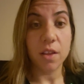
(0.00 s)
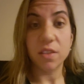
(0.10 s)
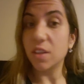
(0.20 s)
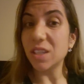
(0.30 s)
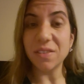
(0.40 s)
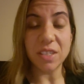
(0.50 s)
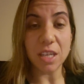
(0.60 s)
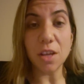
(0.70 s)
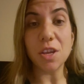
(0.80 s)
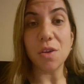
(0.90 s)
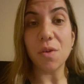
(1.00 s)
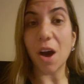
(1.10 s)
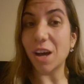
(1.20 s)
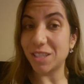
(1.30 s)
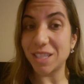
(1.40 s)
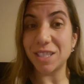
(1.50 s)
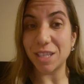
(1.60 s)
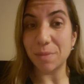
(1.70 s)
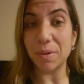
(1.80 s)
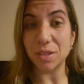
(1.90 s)
they'll even tell you
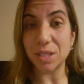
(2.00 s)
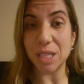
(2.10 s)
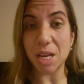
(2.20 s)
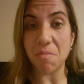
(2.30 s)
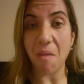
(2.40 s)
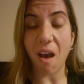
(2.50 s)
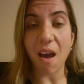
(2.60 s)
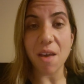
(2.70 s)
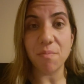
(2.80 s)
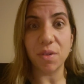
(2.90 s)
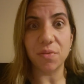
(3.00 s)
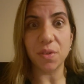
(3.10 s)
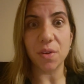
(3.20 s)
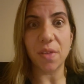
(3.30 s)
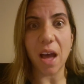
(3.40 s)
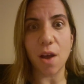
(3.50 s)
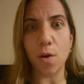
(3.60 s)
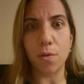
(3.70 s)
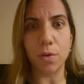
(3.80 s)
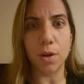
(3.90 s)
autistic person. I prefer that
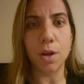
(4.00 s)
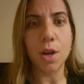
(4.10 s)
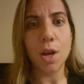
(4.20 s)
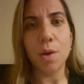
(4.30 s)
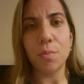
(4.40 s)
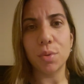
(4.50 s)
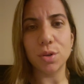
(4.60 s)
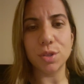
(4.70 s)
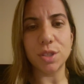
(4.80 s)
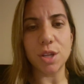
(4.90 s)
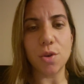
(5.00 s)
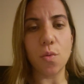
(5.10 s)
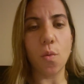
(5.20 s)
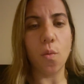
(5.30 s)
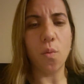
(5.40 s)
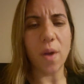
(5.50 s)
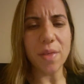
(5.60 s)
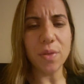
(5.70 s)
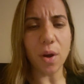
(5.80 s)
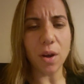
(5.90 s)
over person
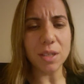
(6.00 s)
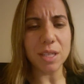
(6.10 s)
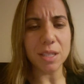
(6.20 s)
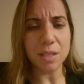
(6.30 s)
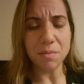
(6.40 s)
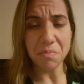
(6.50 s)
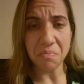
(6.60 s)
with autism.